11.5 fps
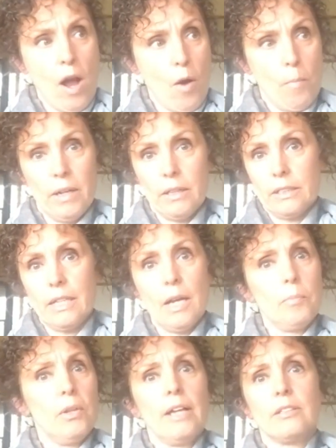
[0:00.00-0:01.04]
how big the
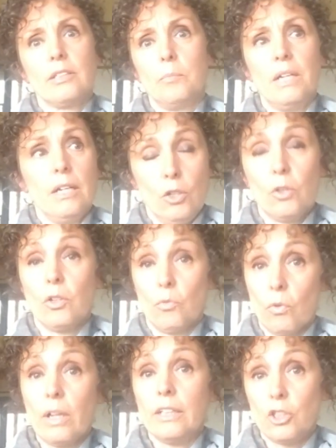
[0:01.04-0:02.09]
sample has to be, and you can
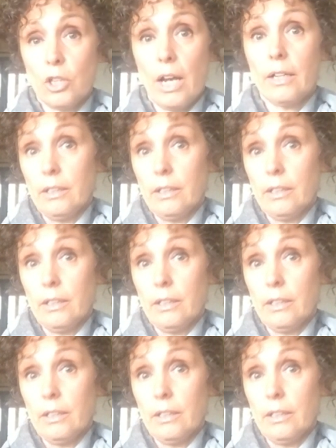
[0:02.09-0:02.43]
really check.